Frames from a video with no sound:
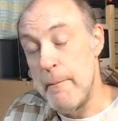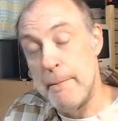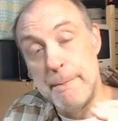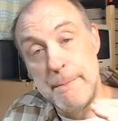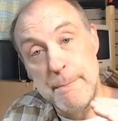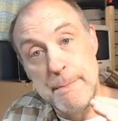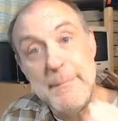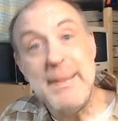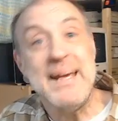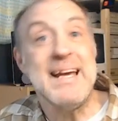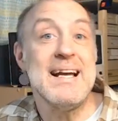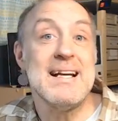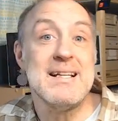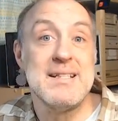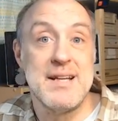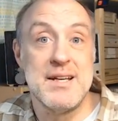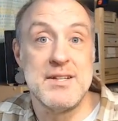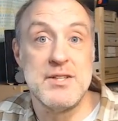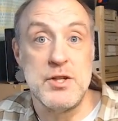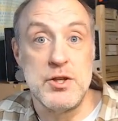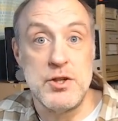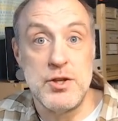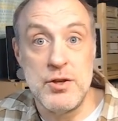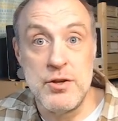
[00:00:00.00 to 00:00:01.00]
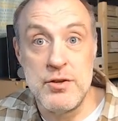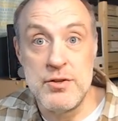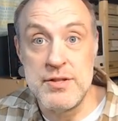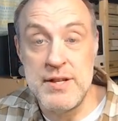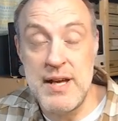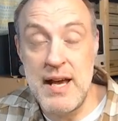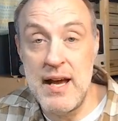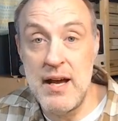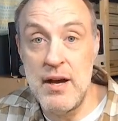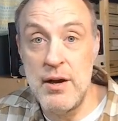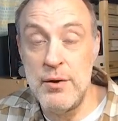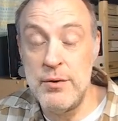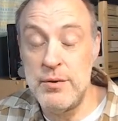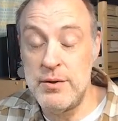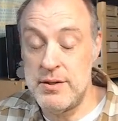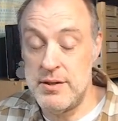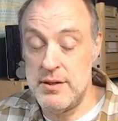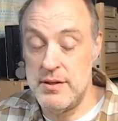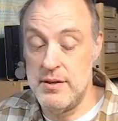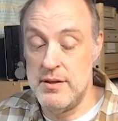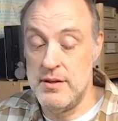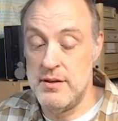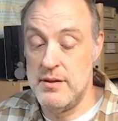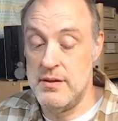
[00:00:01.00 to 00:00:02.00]
Because as it turns out,
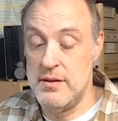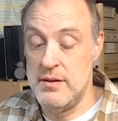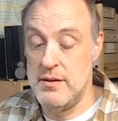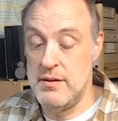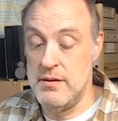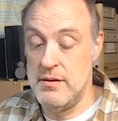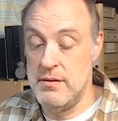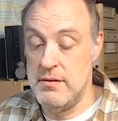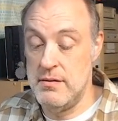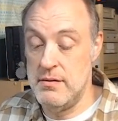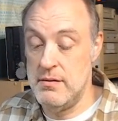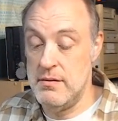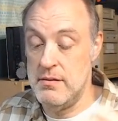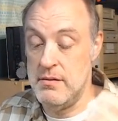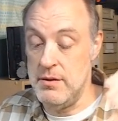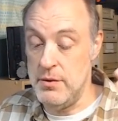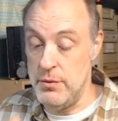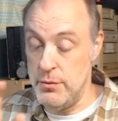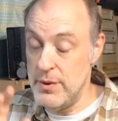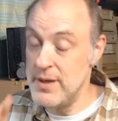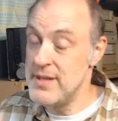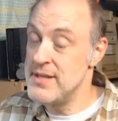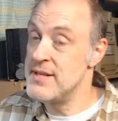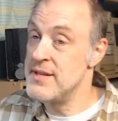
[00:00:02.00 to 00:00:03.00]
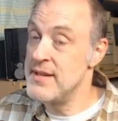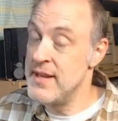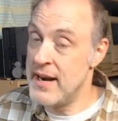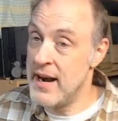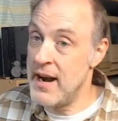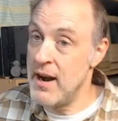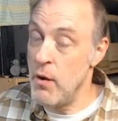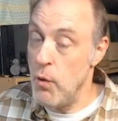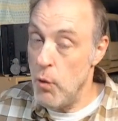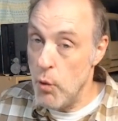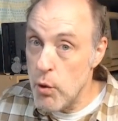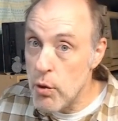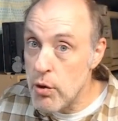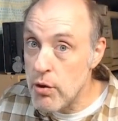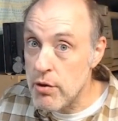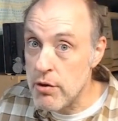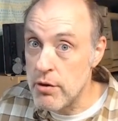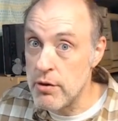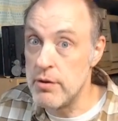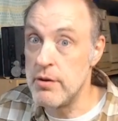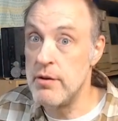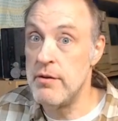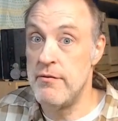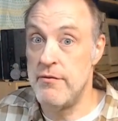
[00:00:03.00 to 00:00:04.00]
the reason that I
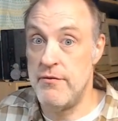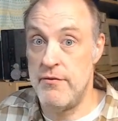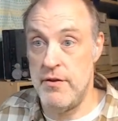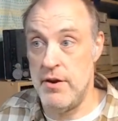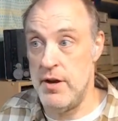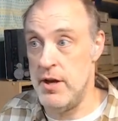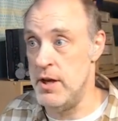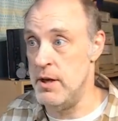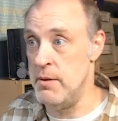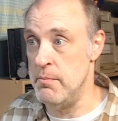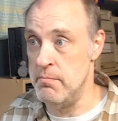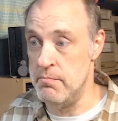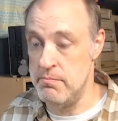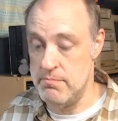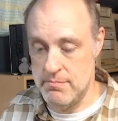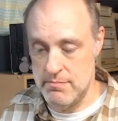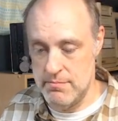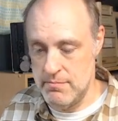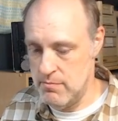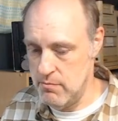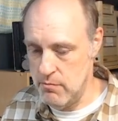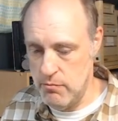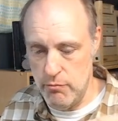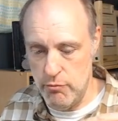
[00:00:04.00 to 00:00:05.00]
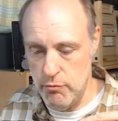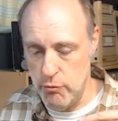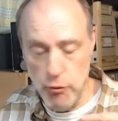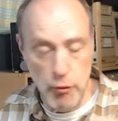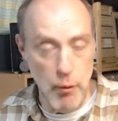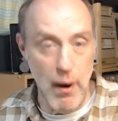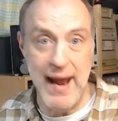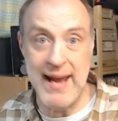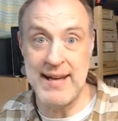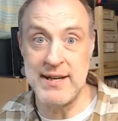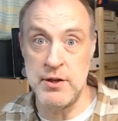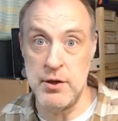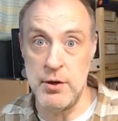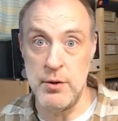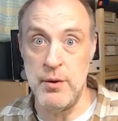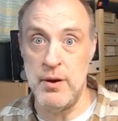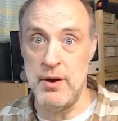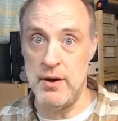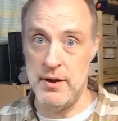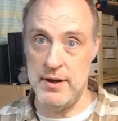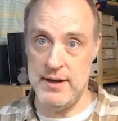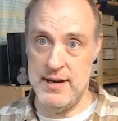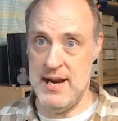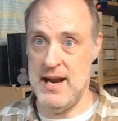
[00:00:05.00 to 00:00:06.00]
ordered from Rando
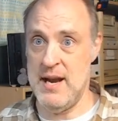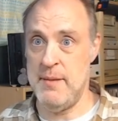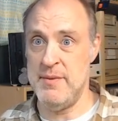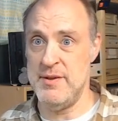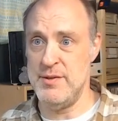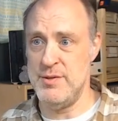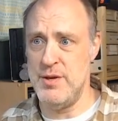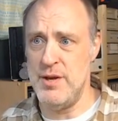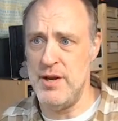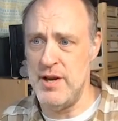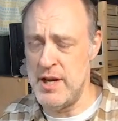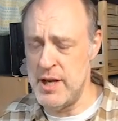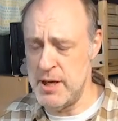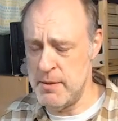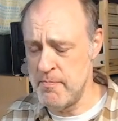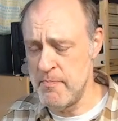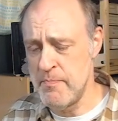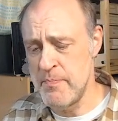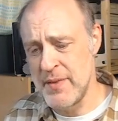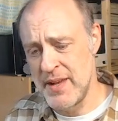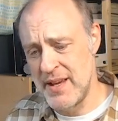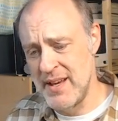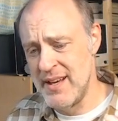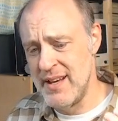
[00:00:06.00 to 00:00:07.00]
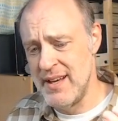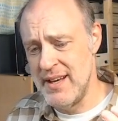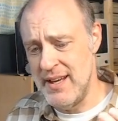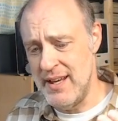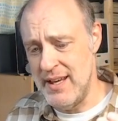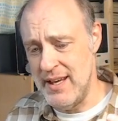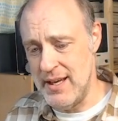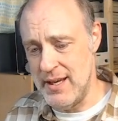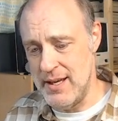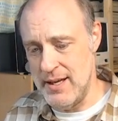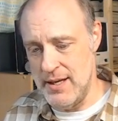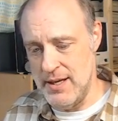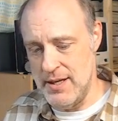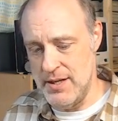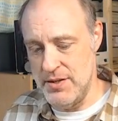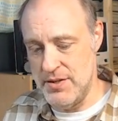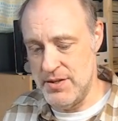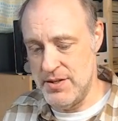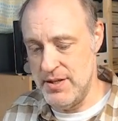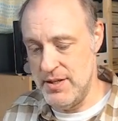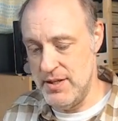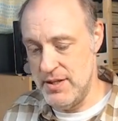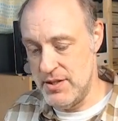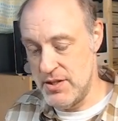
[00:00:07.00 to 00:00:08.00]
on Amazon
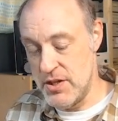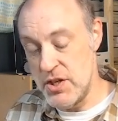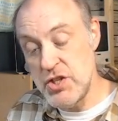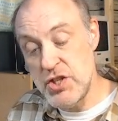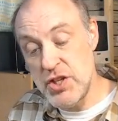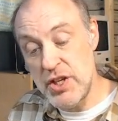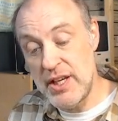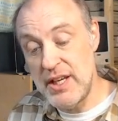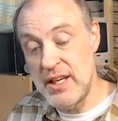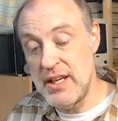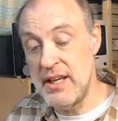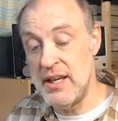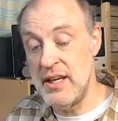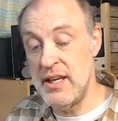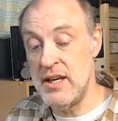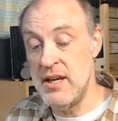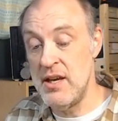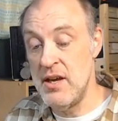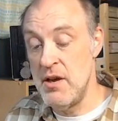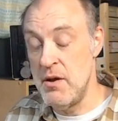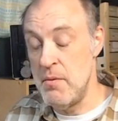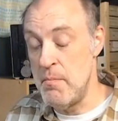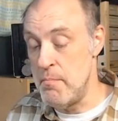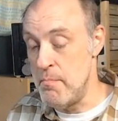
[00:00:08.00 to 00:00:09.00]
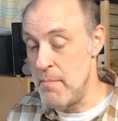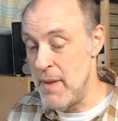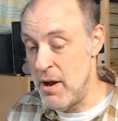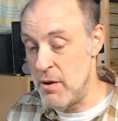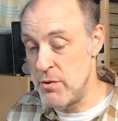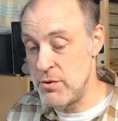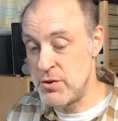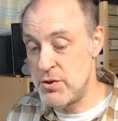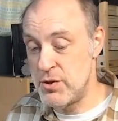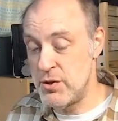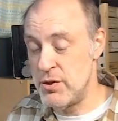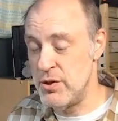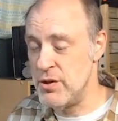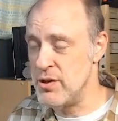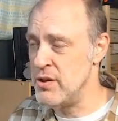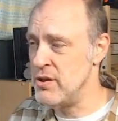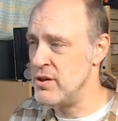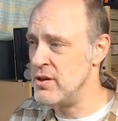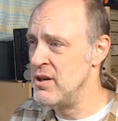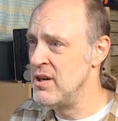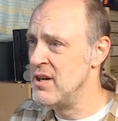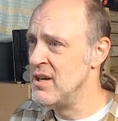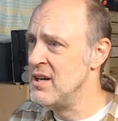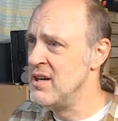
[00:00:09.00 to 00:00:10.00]
is DigiKey,
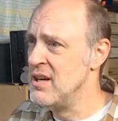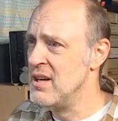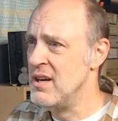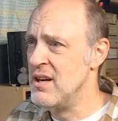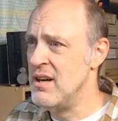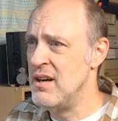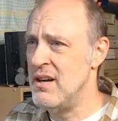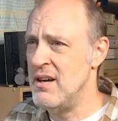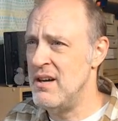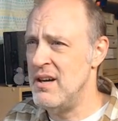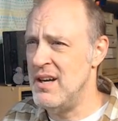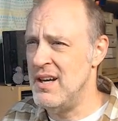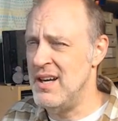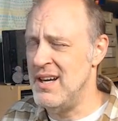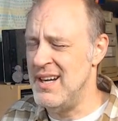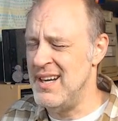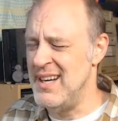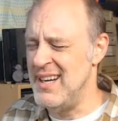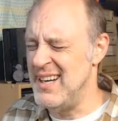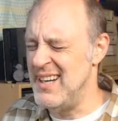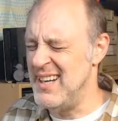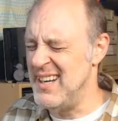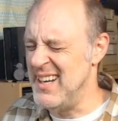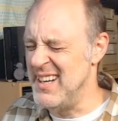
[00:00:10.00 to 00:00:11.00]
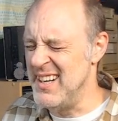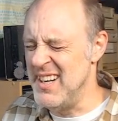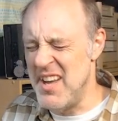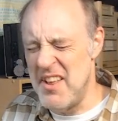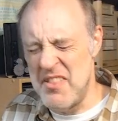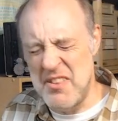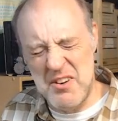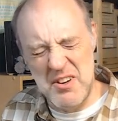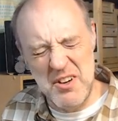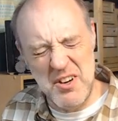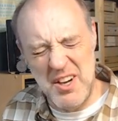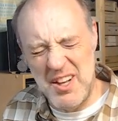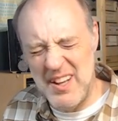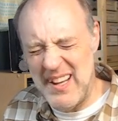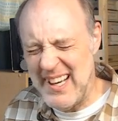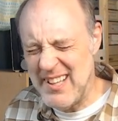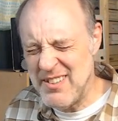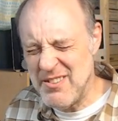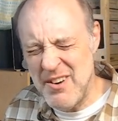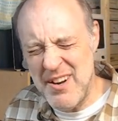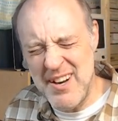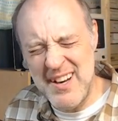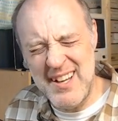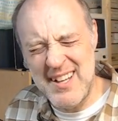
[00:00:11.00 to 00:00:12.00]
Mouser, another
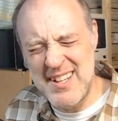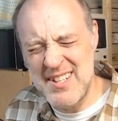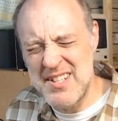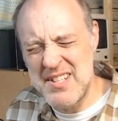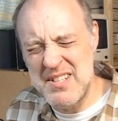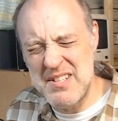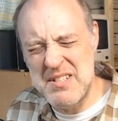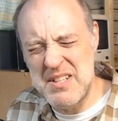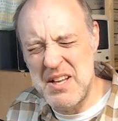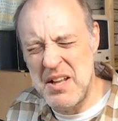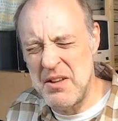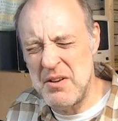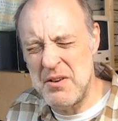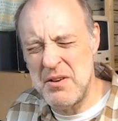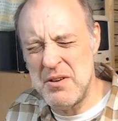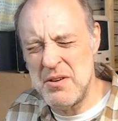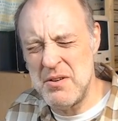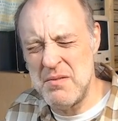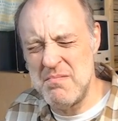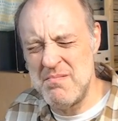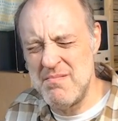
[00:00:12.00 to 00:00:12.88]
electronics seller